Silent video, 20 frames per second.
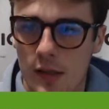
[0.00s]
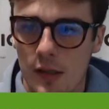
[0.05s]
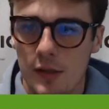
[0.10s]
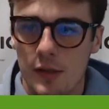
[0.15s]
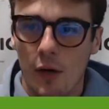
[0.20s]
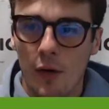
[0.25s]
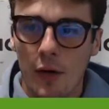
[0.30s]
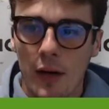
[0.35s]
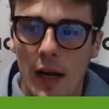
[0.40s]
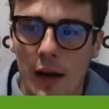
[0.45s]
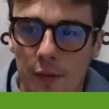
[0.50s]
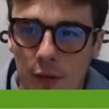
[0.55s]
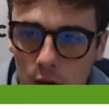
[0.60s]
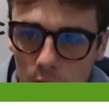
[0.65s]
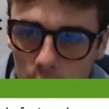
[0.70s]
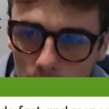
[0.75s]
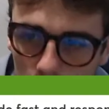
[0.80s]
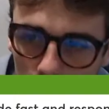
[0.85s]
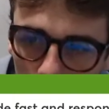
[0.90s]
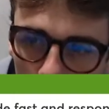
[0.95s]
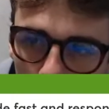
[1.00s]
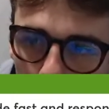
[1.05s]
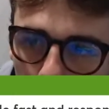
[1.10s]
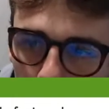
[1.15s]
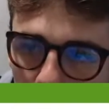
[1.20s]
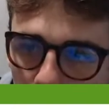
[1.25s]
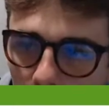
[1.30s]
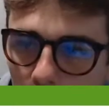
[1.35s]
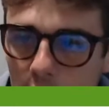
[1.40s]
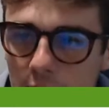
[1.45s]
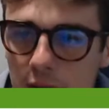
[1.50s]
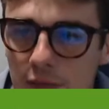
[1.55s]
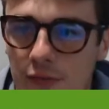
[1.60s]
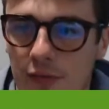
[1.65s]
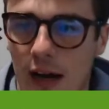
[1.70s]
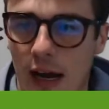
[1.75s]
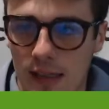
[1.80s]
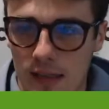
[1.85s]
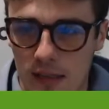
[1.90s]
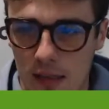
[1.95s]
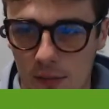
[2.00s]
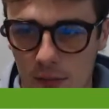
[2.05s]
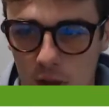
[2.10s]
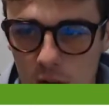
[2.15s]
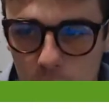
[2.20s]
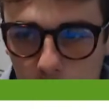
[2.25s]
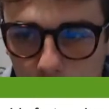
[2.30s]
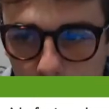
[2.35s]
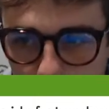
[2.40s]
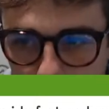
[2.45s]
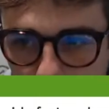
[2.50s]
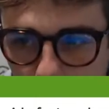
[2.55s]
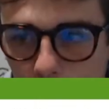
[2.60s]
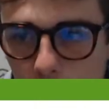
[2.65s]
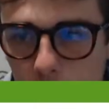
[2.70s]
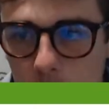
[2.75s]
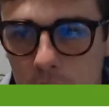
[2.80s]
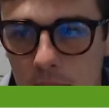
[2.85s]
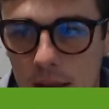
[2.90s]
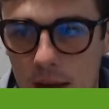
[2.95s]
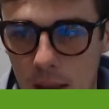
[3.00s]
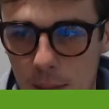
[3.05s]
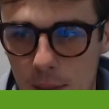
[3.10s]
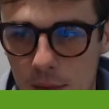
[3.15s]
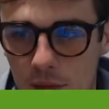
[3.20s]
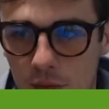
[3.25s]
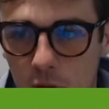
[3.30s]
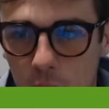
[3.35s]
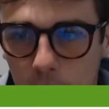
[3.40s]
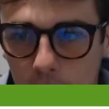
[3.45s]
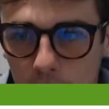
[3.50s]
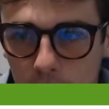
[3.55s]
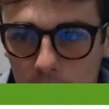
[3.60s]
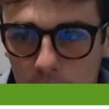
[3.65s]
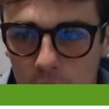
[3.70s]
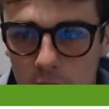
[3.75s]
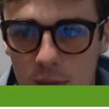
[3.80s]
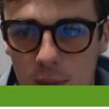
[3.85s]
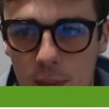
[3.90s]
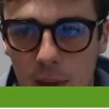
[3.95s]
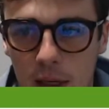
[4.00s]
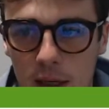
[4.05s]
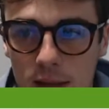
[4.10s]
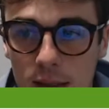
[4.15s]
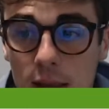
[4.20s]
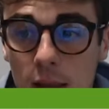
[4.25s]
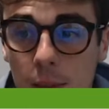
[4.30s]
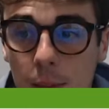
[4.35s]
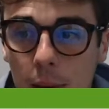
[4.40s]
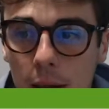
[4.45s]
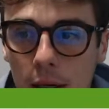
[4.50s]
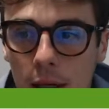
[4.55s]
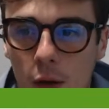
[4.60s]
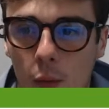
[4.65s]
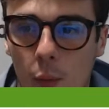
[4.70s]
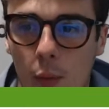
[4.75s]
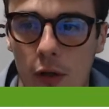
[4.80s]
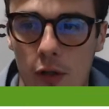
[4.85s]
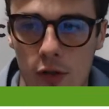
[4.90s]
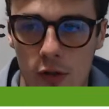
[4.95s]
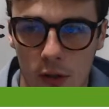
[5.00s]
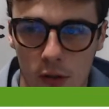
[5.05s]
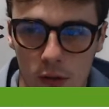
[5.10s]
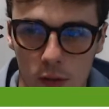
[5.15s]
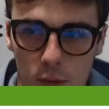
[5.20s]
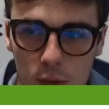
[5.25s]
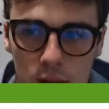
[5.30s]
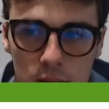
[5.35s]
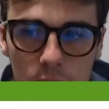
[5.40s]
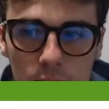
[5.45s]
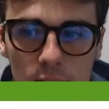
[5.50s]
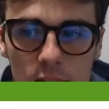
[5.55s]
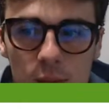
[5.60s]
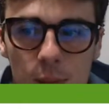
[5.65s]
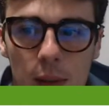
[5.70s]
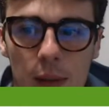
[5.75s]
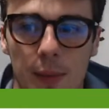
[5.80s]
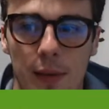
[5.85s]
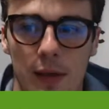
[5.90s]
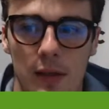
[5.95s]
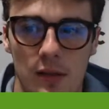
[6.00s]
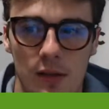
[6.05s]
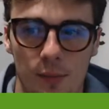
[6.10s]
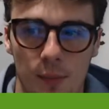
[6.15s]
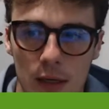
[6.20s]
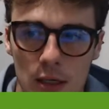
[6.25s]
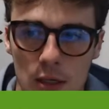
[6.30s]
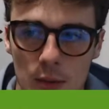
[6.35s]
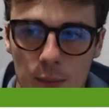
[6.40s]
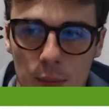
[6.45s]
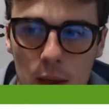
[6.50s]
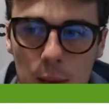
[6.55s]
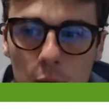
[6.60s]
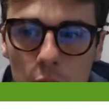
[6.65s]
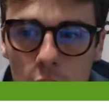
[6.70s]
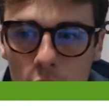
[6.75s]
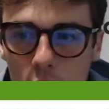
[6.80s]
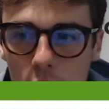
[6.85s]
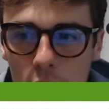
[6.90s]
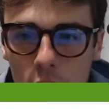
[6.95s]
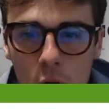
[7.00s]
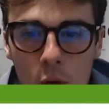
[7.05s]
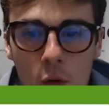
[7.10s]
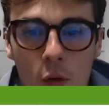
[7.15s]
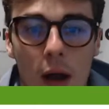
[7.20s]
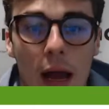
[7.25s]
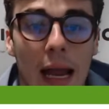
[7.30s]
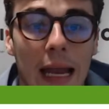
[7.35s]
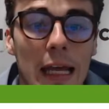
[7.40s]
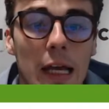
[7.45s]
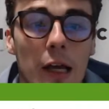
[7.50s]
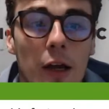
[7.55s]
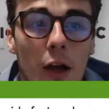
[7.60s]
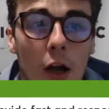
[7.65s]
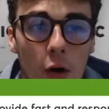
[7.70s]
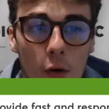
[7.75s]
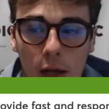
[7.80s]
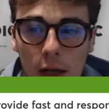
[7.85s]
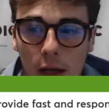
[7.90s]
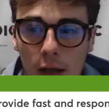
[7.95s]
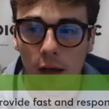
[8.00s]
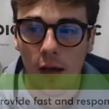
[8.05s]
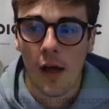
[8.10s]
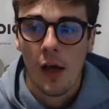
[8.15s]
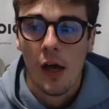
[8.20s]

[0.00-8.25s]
Ezoic ever provide fast and responsive website themes for beginners? Because as a beginner, we struggle with site speed because of major people don't know any coding.